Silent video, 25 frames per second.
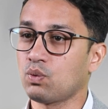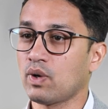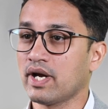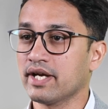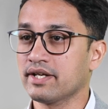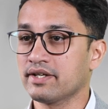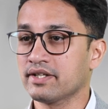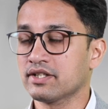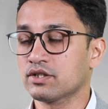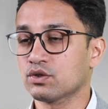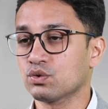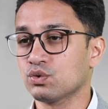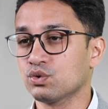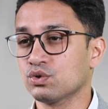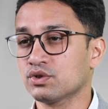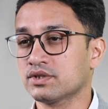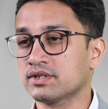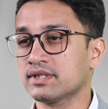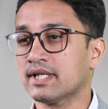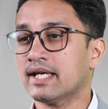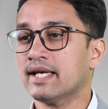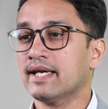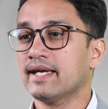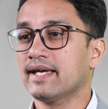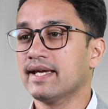wiring
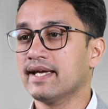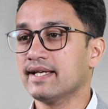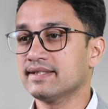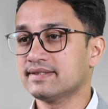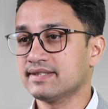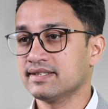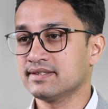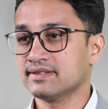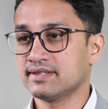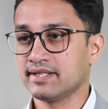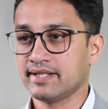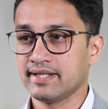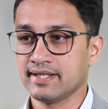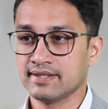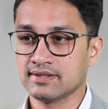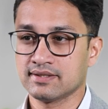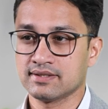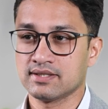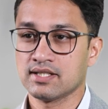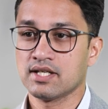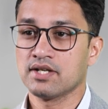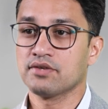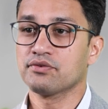rules ASNZS